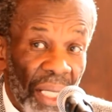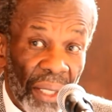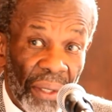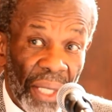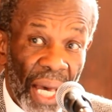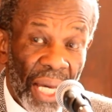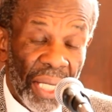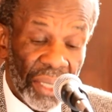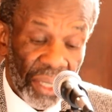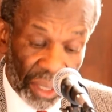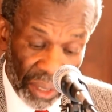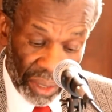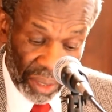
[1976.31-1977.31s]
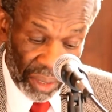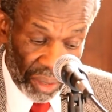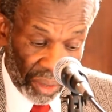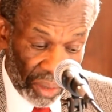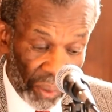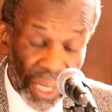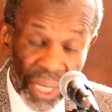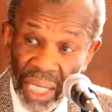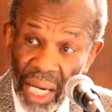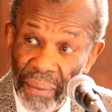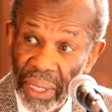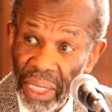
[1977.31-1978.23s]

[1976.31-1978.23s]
that when Tommy